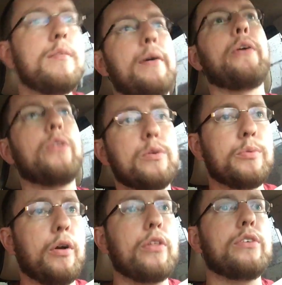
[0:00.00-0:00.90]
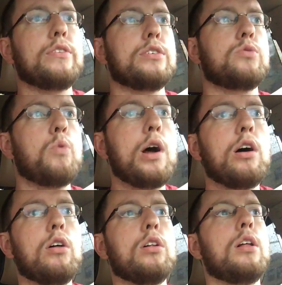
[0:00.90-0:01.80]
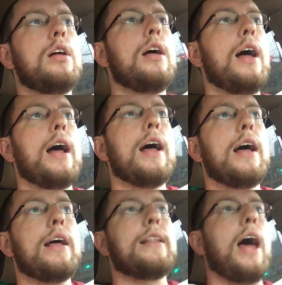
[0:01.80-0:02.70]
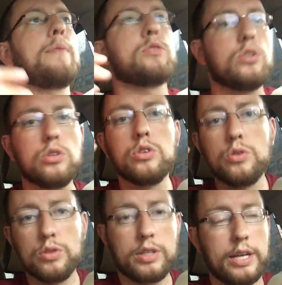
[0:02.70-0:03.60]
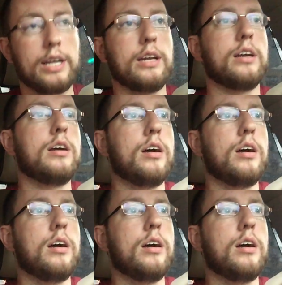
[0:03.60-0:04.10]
My older brother as well, and absolutely,